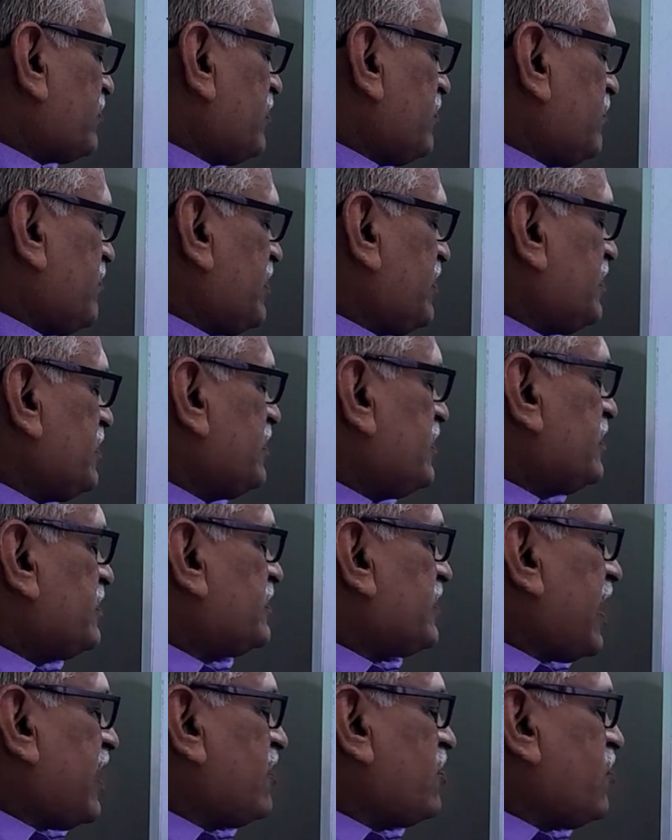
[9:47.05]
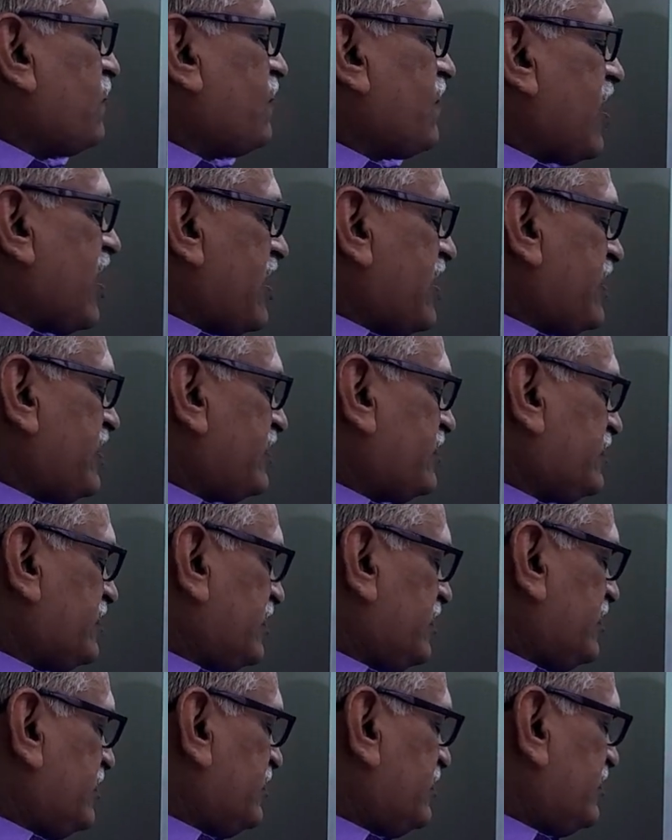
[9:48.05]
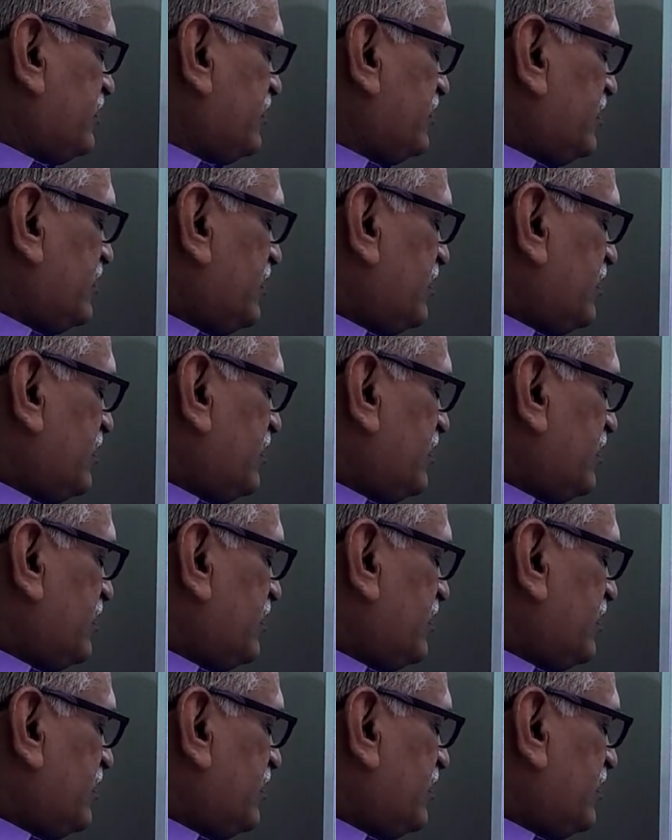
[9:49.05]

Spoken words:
number, tan of ix is